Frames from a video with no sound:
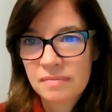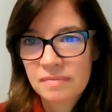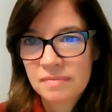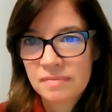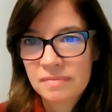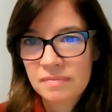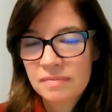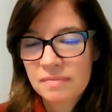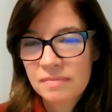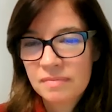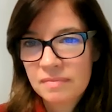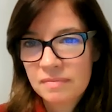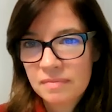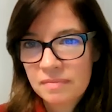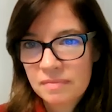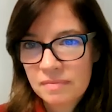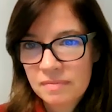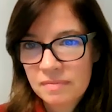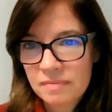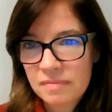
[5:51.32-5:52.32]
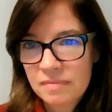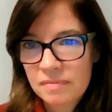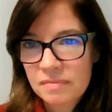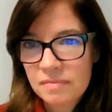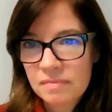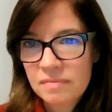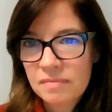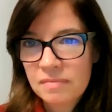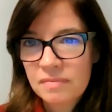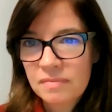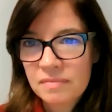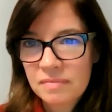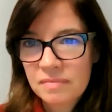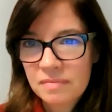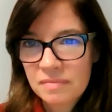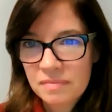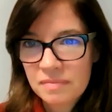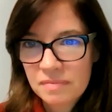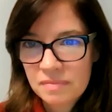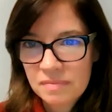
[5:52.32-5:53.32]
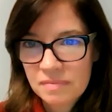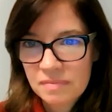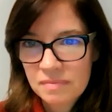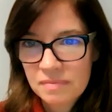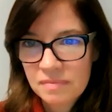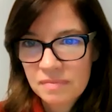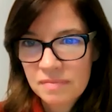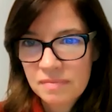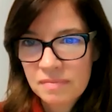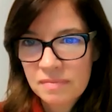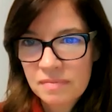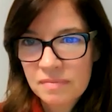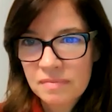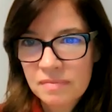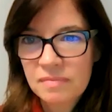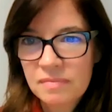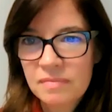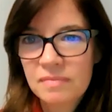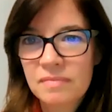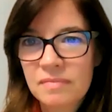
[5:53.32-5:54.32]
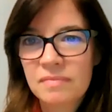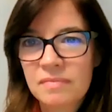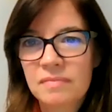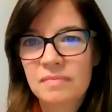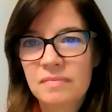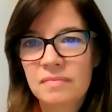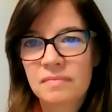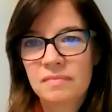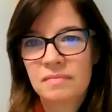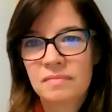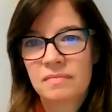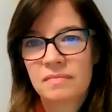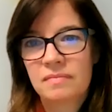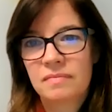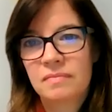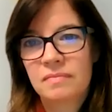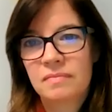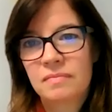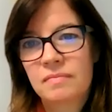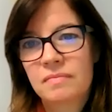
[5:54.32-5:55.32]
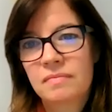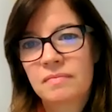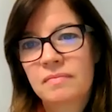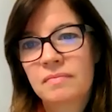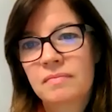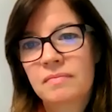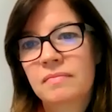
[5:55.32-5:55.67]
(not speaking)